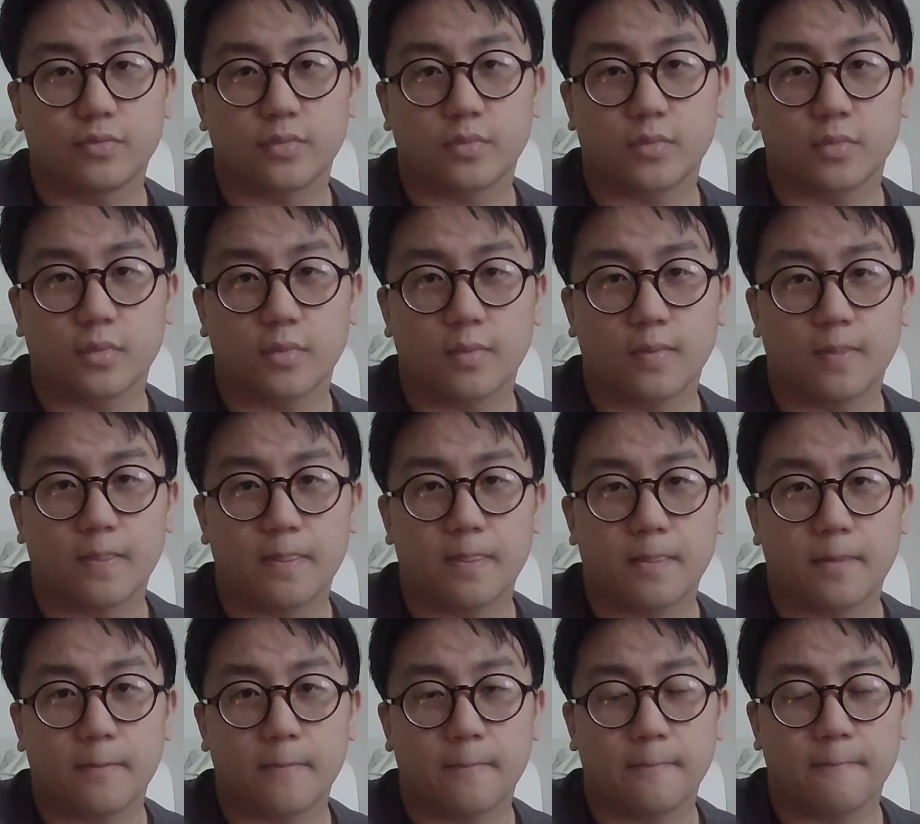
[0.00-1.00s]

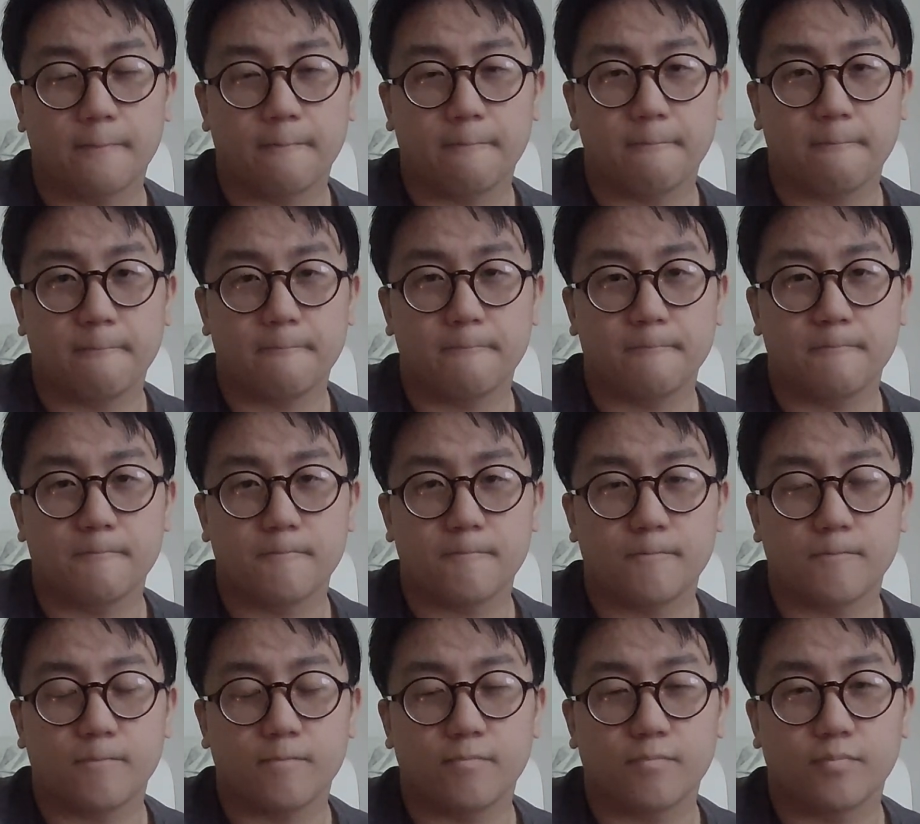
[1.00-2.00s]

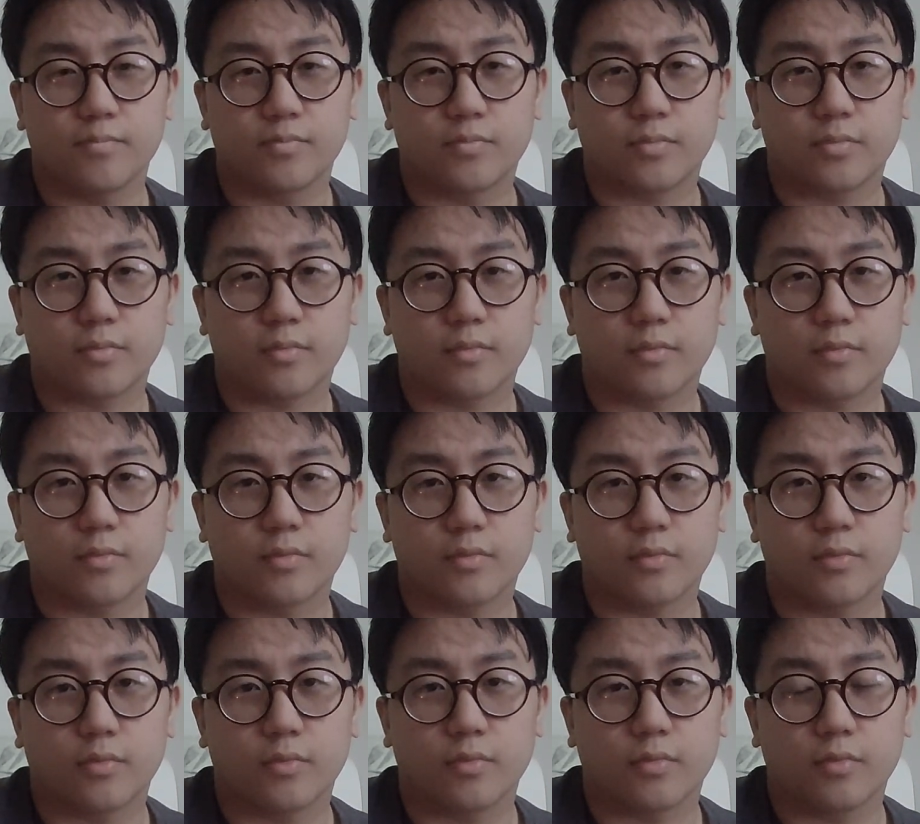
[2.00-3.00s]

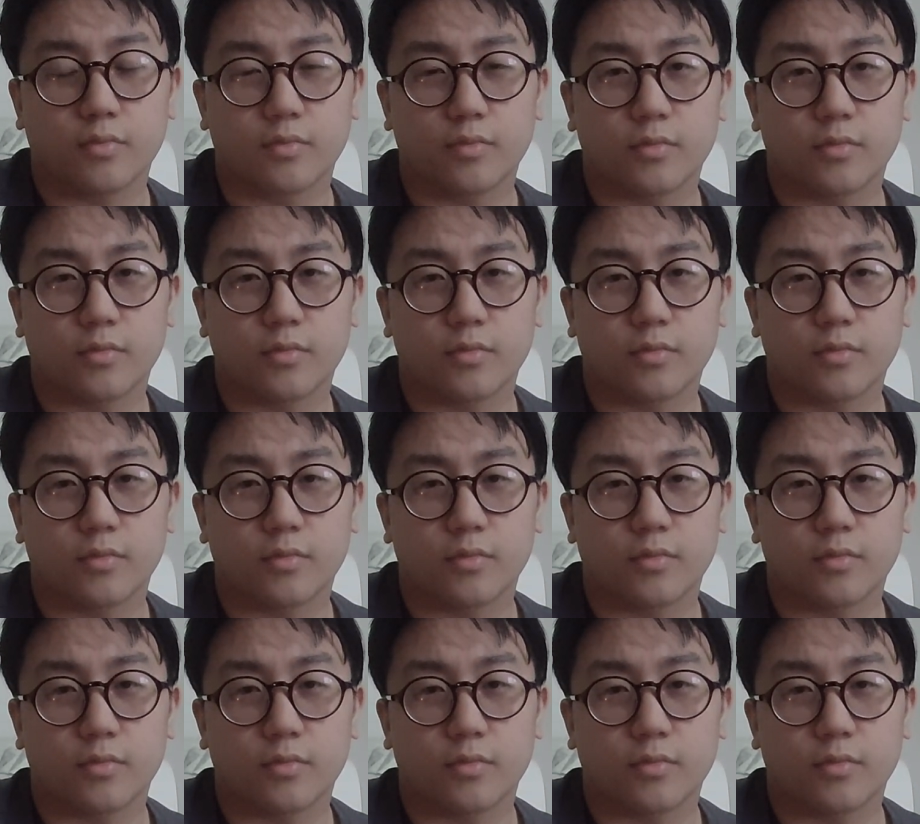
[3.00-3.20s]
Nobody speaks.